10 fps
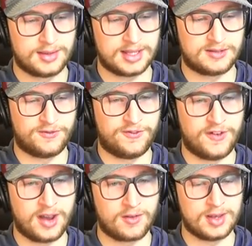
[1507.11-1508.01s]
That's
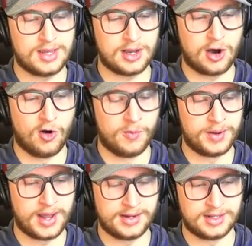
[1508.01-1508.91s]
very
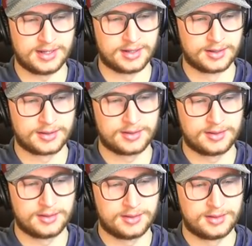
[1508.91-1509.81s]
open-ended.
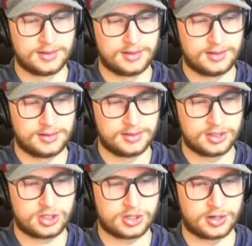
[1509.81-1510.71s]

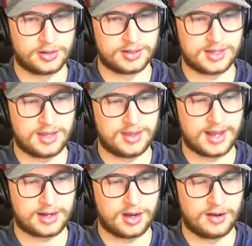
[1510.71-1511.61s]
Sure, let's end that